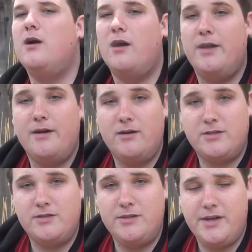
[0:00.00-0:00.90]
Alright, I'll
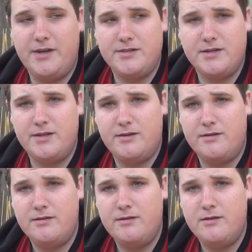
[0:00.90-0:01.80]
see you guys
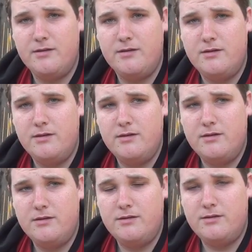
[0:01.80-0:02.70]
in
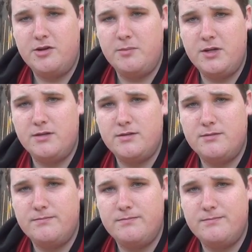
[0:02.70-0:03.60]
30 minutes.